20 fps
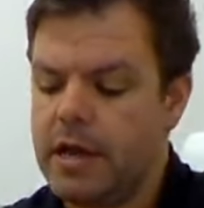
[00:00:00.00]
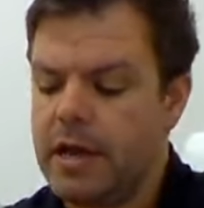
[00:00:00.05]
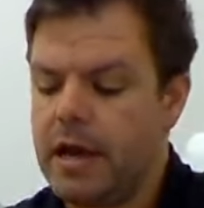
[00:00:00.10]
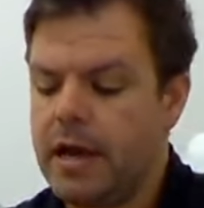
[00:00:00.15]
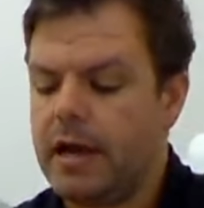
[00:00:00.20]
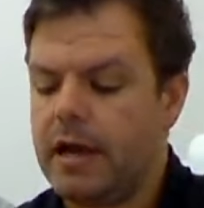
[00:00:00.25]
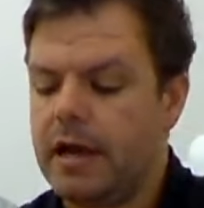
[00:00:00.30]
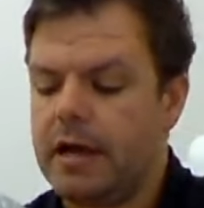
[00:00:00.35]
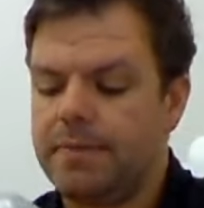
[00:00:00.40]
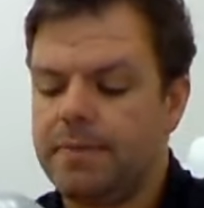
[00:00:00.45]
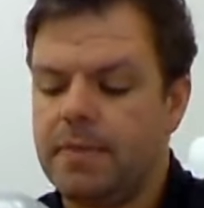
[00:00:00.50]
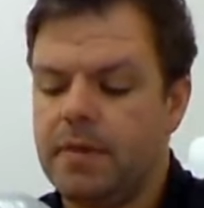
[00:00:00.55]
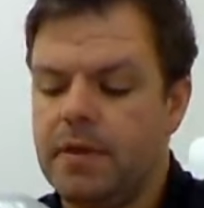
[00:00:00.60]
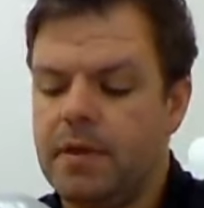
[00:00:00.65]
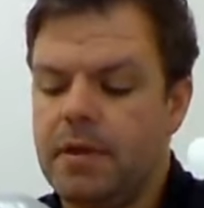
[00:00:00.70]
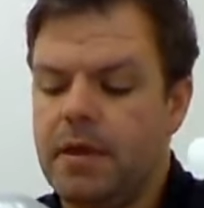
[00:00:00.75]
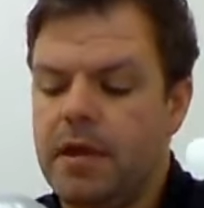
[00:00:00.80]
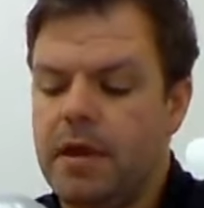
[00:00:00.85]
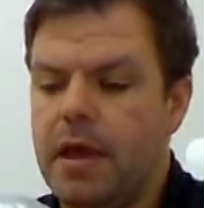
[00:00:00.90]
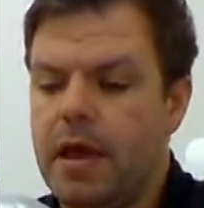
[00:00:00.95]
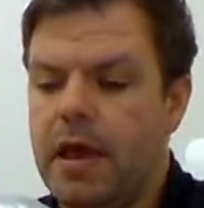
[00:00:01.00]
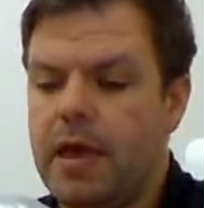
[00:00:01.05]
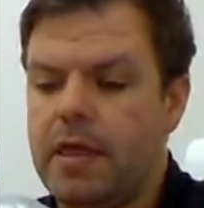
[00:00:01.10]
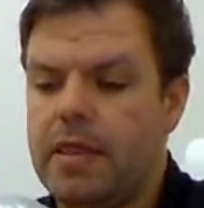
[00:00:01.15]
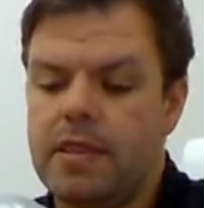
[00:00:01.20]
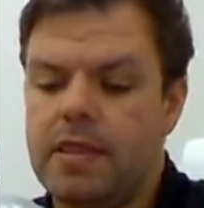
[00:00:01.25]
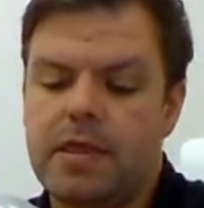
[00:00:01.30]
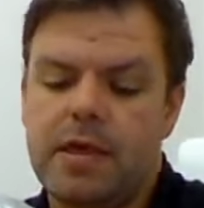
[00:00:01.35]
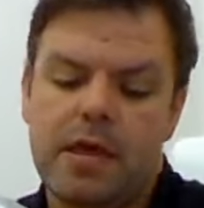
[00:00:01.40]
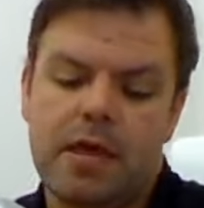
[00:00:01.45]

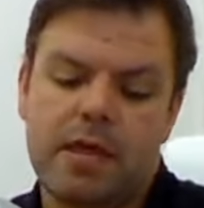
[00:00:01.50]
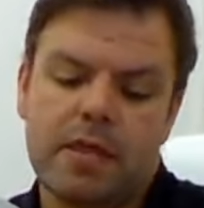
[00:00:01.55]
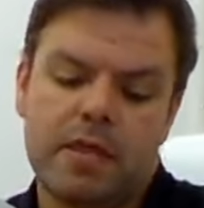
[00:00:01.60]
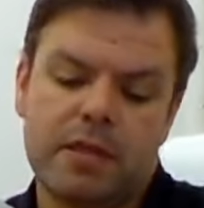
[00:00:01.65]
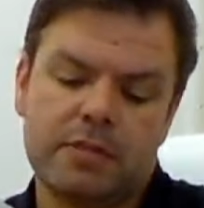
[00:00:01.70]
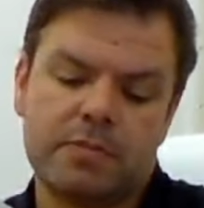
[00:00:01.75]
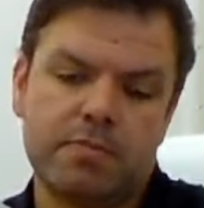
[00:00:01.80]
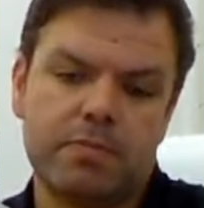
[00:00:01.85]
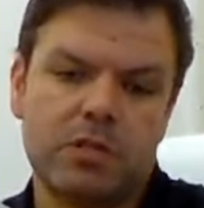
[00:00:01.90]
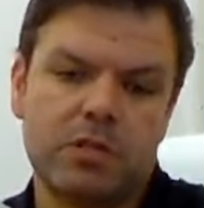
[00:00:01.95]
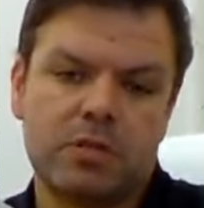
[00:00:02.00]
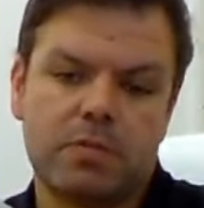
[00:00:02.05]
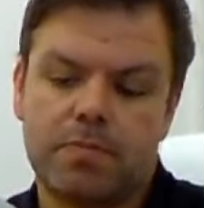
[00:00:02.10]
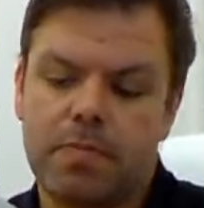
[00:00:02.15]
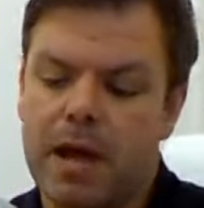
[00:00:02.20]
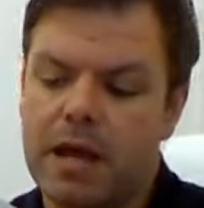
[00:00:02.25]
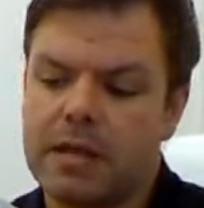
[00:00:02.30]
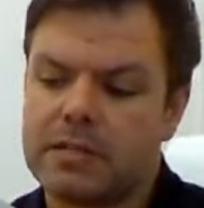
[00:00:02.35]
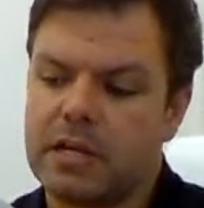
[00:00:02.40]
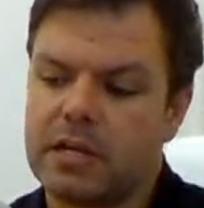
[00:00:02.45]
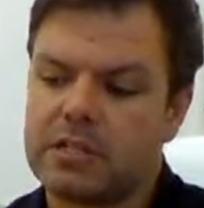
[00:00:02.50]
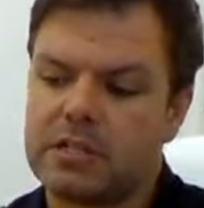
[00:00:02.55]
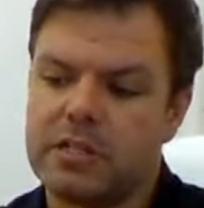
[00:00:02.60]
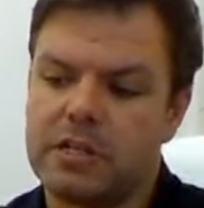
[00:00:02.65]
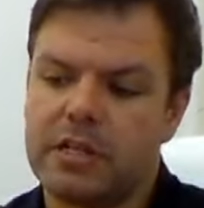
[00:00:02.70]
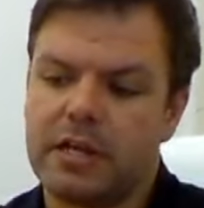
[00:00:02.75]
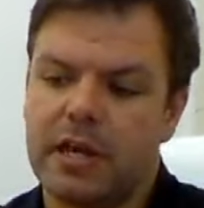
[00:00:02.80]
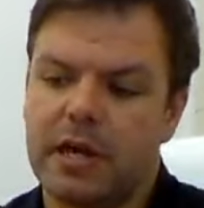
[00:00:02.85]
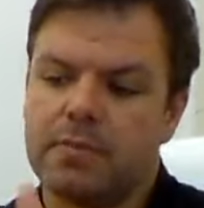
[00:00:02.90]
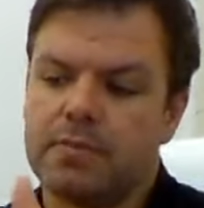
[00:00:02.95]
And this mask
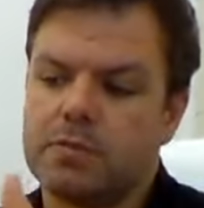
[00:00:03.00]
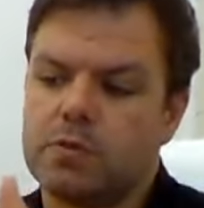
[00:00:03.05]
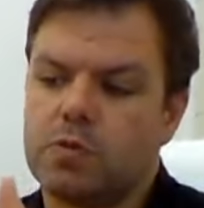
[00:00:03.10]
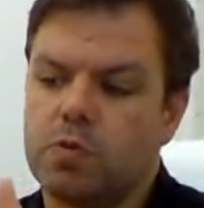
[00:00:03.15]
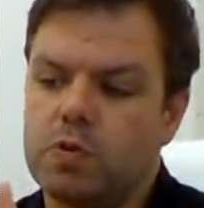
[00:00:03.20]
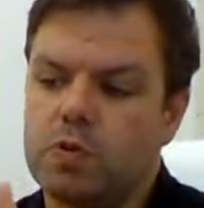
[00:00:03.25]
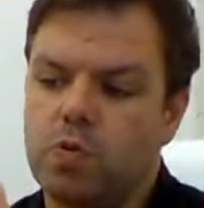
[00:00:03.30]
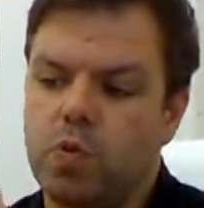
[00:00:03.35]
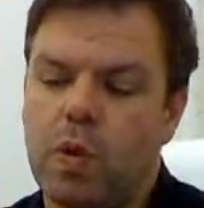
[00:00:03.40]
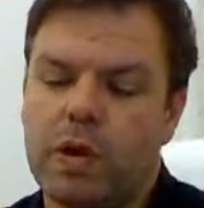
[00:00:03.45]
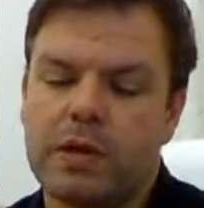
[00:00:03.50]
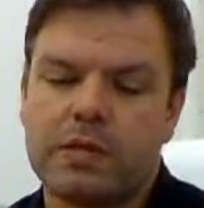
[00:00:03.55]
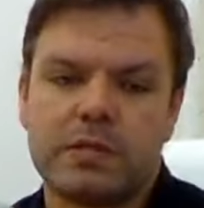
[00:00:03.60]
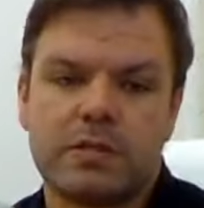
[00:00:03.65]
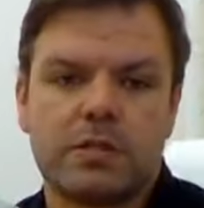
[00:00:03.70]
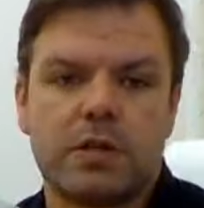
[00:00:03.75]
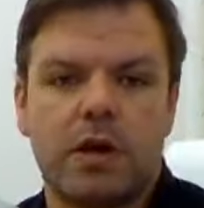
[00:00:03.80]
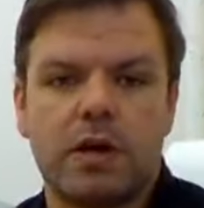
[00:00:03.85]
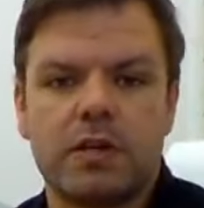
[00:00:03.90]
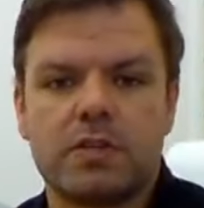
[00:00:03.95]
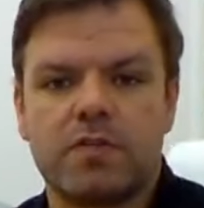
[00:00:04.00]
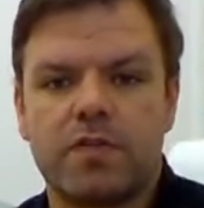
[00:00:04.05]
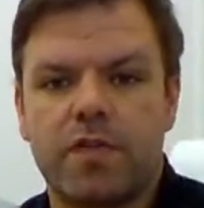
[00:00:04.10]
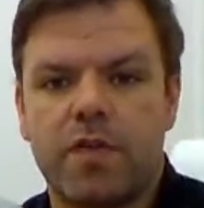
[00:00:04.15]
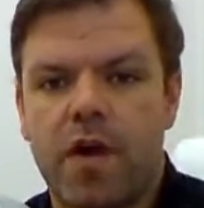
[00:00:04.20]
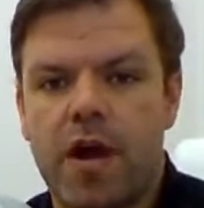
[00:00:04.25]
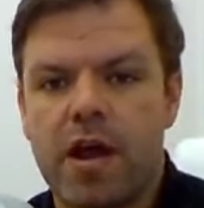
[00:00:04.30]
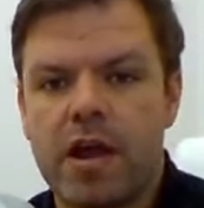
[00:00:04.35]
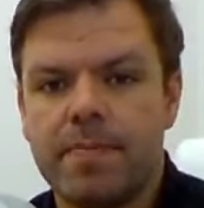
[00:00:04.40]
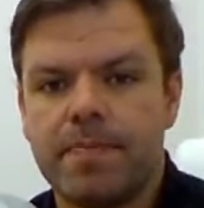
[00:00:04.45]
actually comes with one size
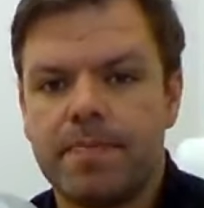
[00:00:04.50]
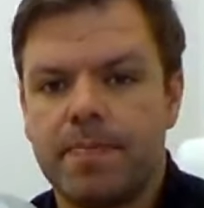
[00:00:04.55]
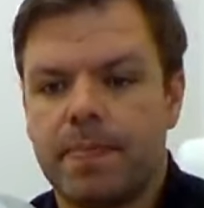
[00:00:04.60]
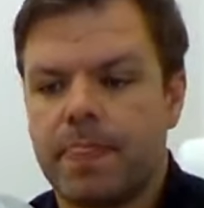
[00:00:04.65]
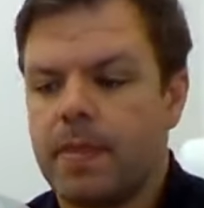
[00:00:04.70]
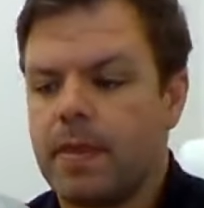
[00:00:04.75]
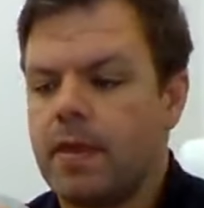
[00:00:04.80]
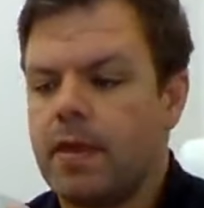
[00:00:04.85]
frame.